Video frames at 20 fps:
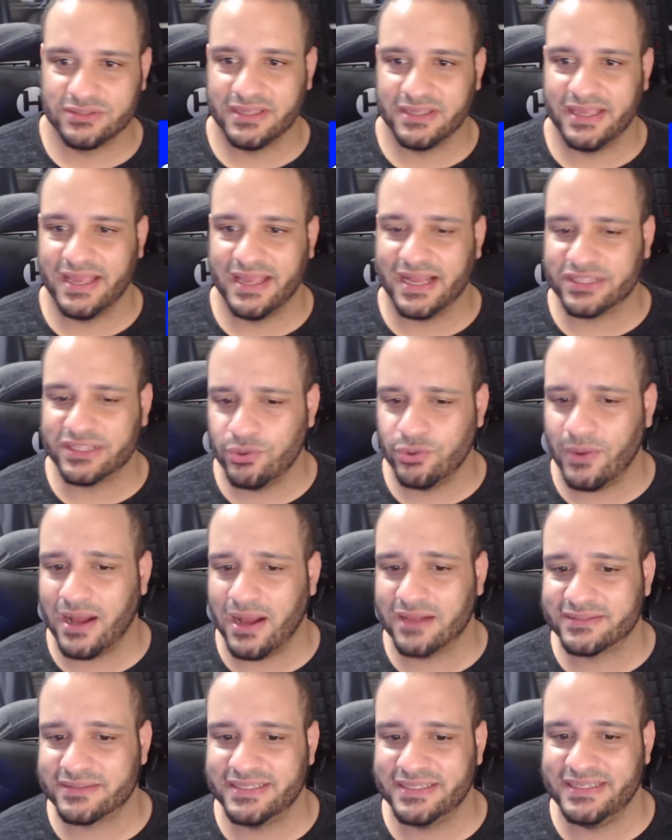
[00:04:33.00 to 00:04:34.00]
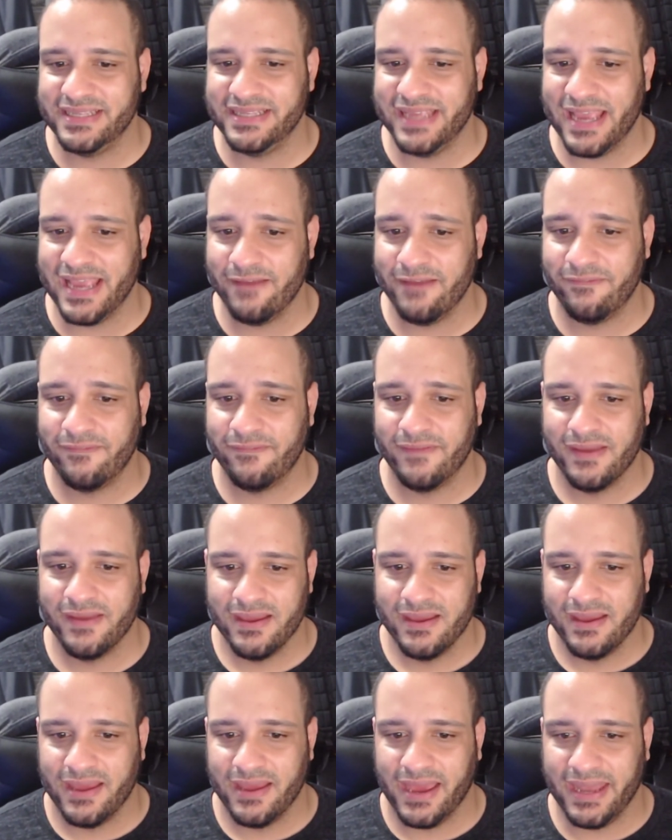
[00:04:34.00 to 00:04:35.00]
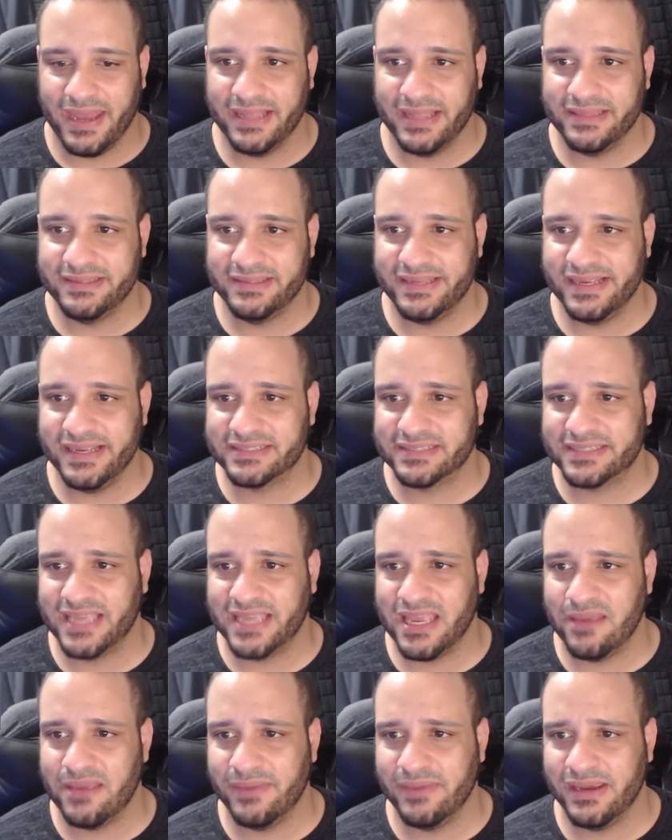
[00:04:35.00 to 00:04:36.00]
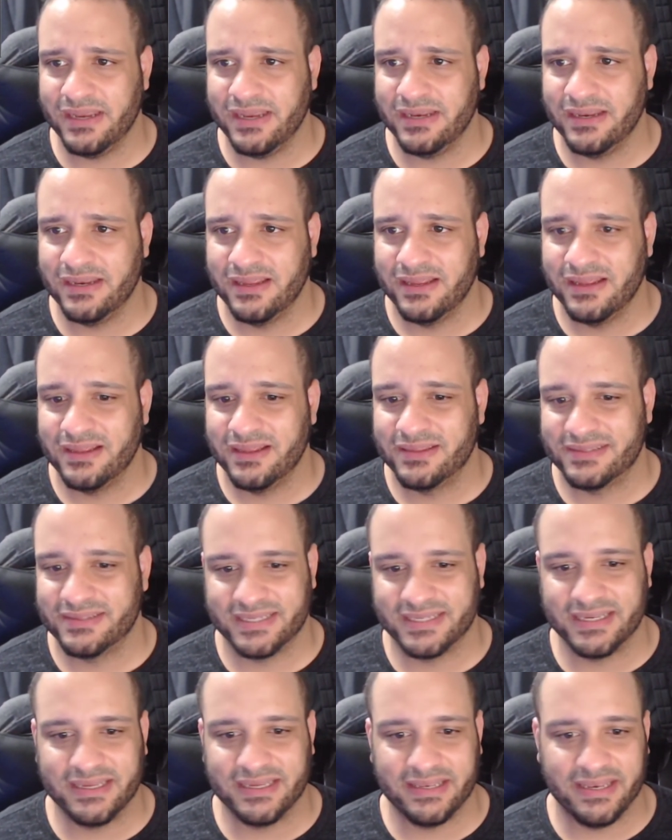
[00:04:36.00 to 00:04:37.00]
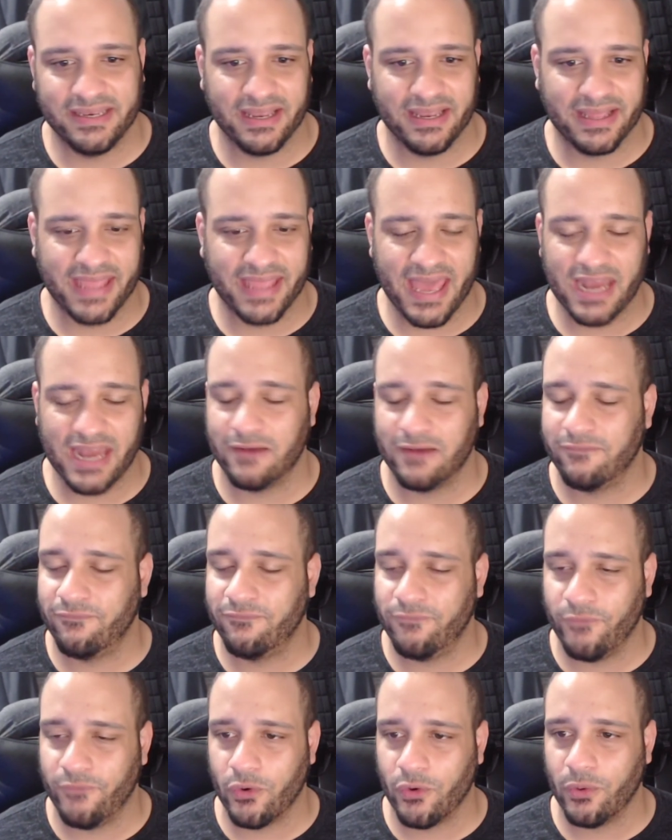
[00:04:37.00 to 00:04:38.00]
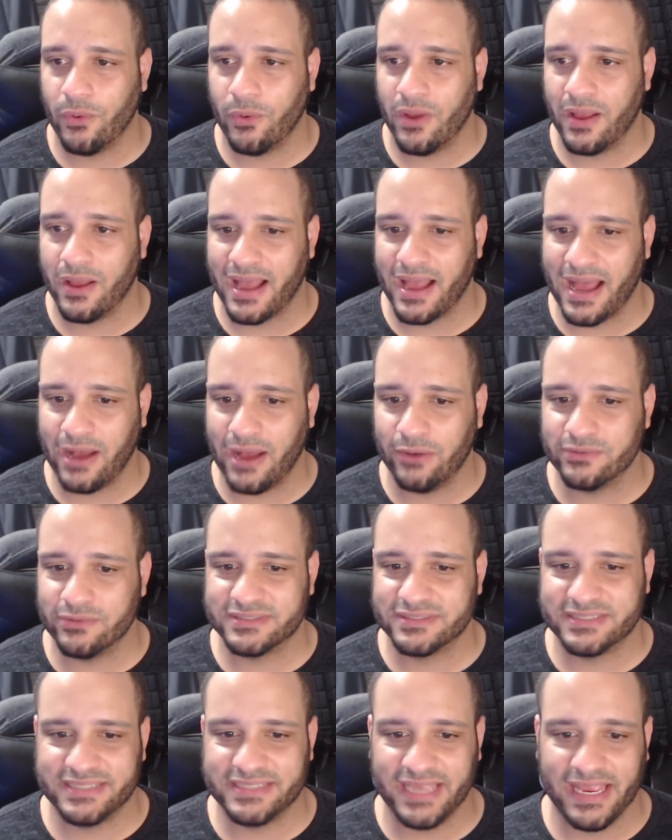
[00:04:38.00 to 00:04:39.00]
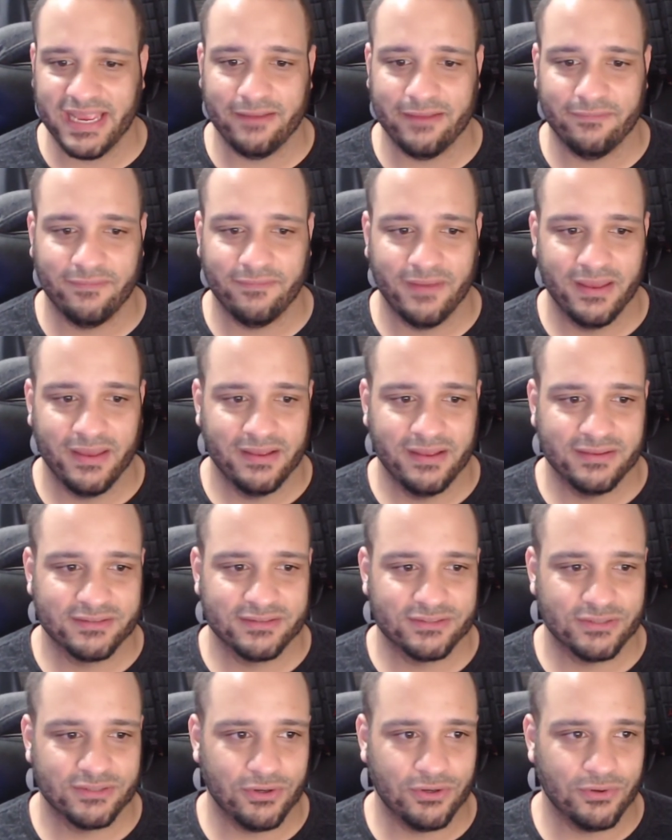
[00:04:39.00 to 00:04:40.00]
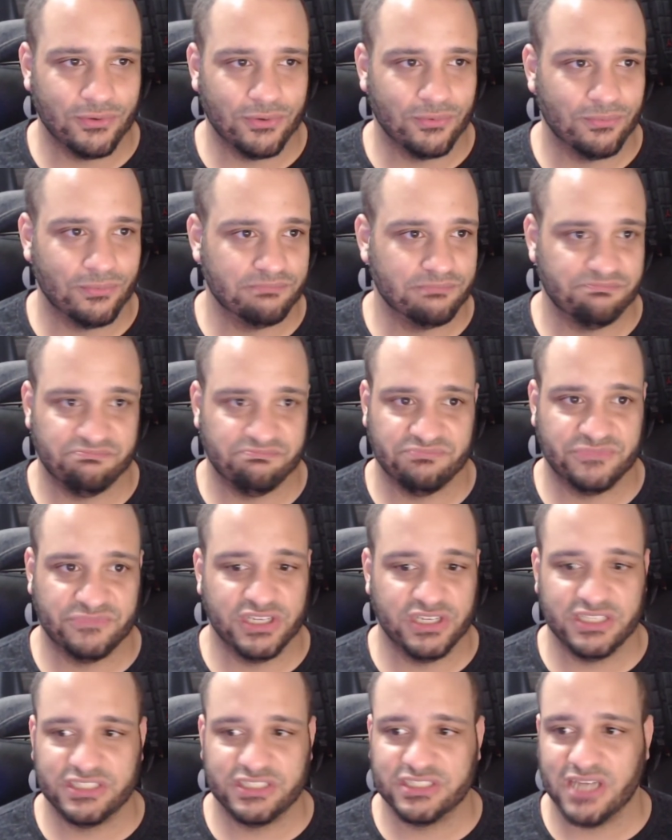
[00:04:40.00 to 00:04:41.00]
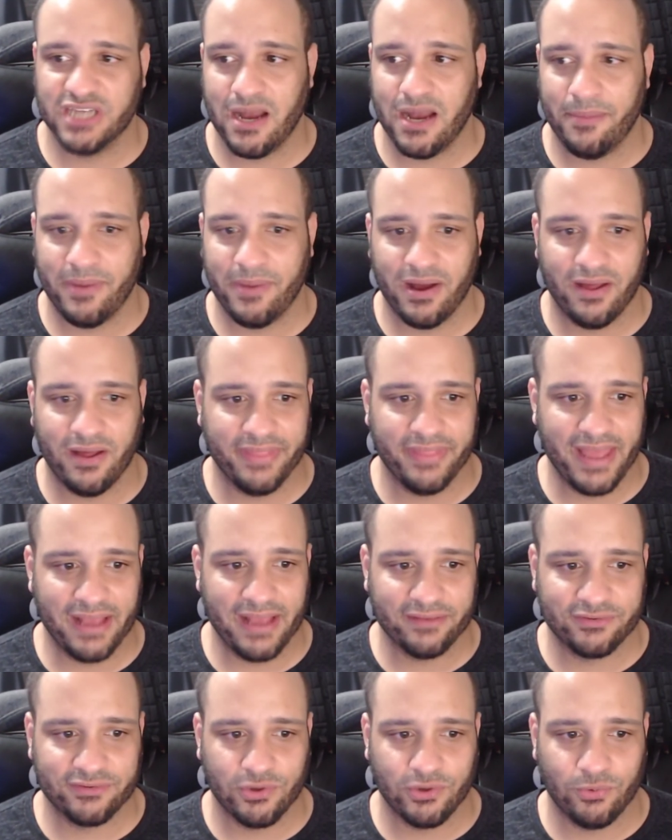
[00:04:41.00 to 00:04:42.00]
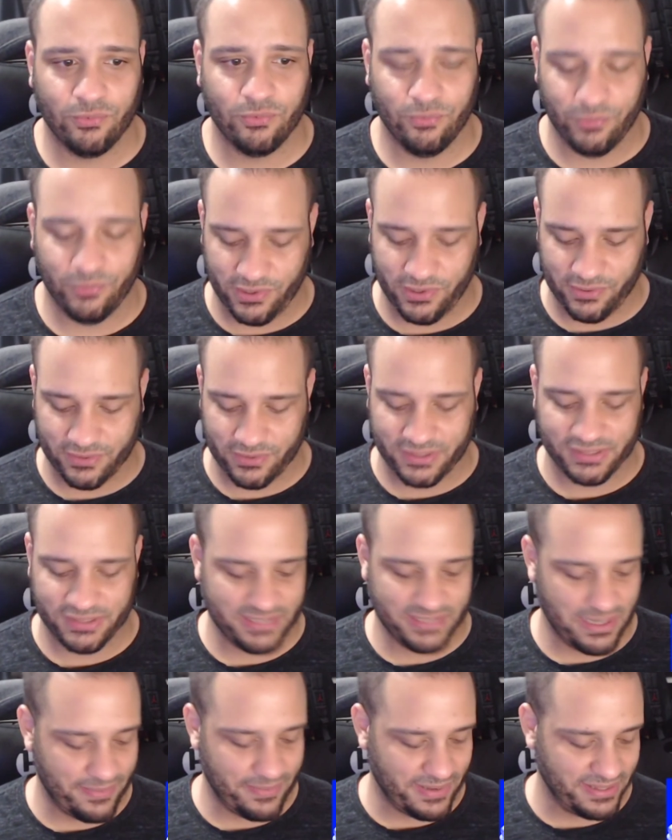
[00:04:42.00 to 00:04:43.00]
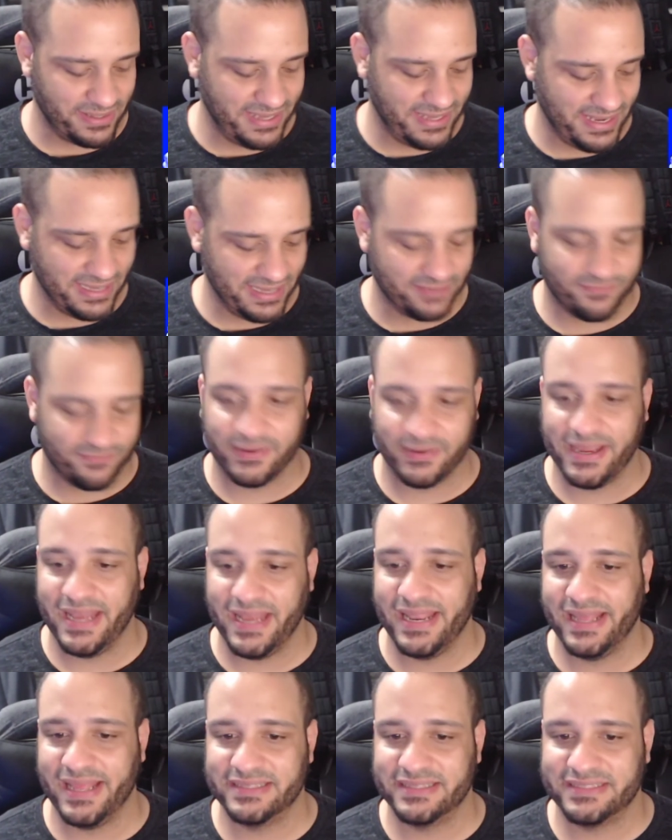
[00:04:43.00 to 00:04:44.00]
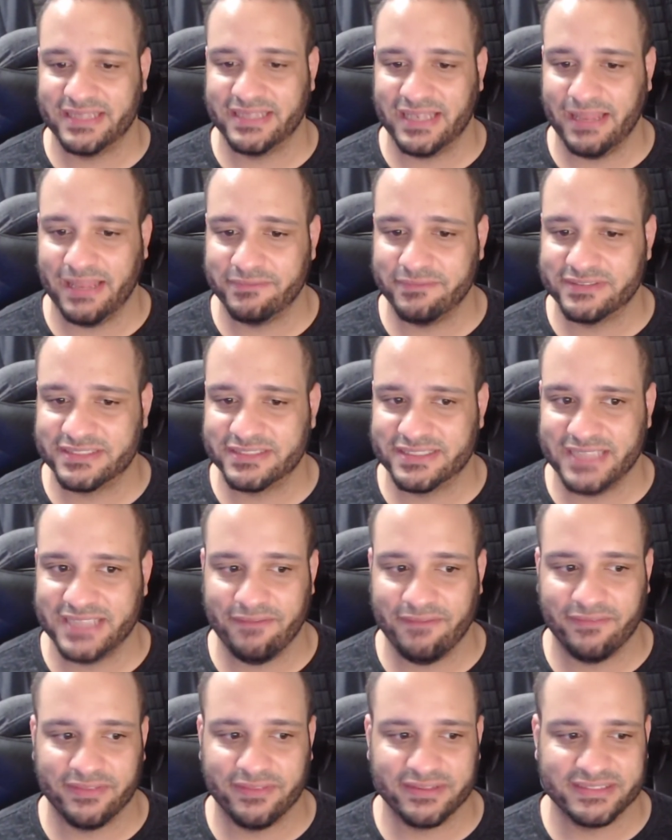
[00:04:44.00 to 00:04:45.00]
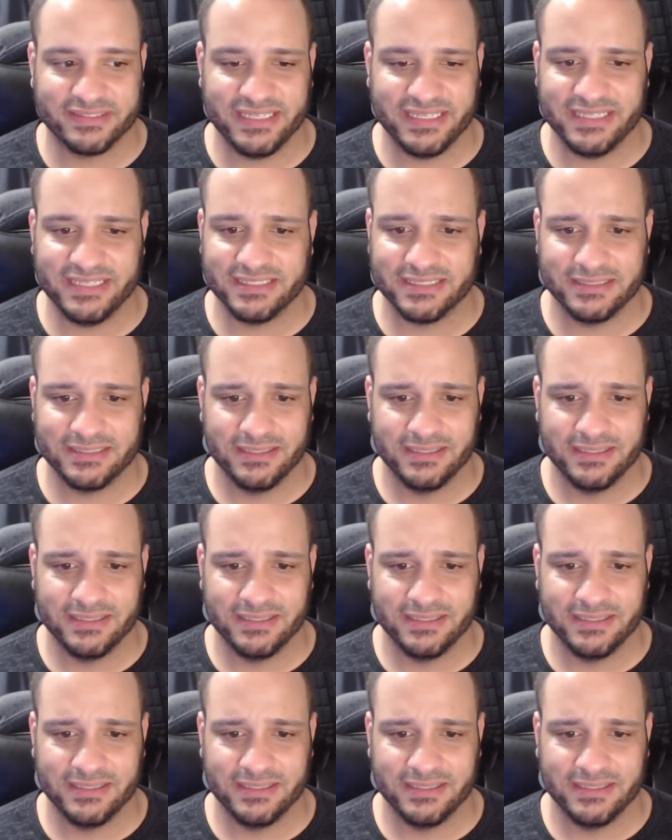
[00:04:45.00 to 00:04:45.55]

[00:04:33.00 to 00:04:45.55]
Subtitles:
outs in the eighth. And then Diaz came in to get a four-out save. So, good job on that. Good job on Diaz for getting his 11th save of the season.